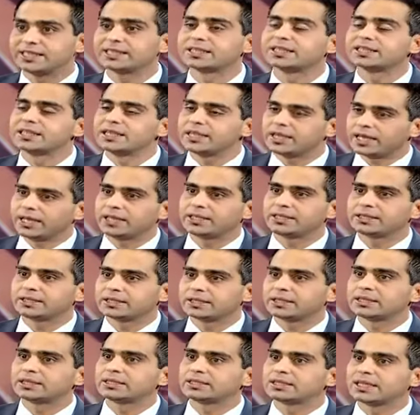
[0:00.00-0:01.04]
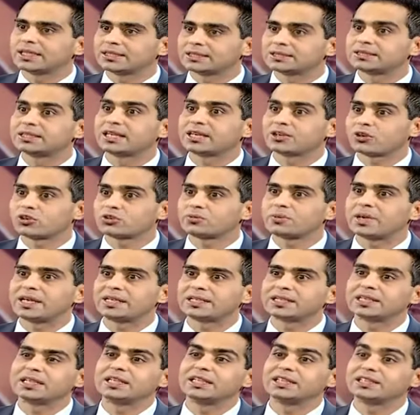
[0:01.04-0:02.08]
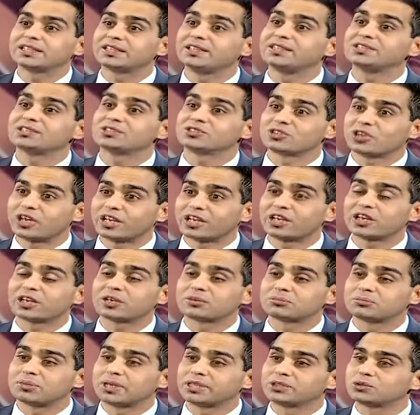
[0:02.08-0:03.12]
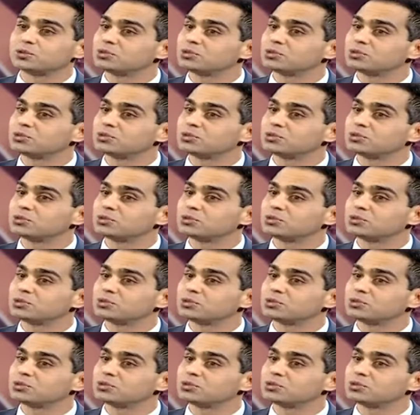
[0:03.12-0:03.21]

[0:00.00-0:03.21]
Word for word: Yeah. And uh, that, that automatically increases your IRR by 2